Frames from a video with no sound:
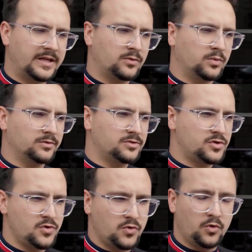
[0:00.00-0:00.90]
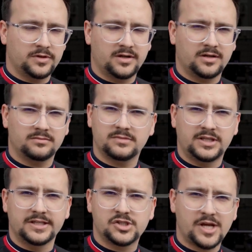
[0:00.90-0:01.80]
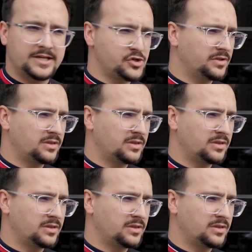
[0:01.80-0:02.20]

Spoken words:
It will do all the gear changing,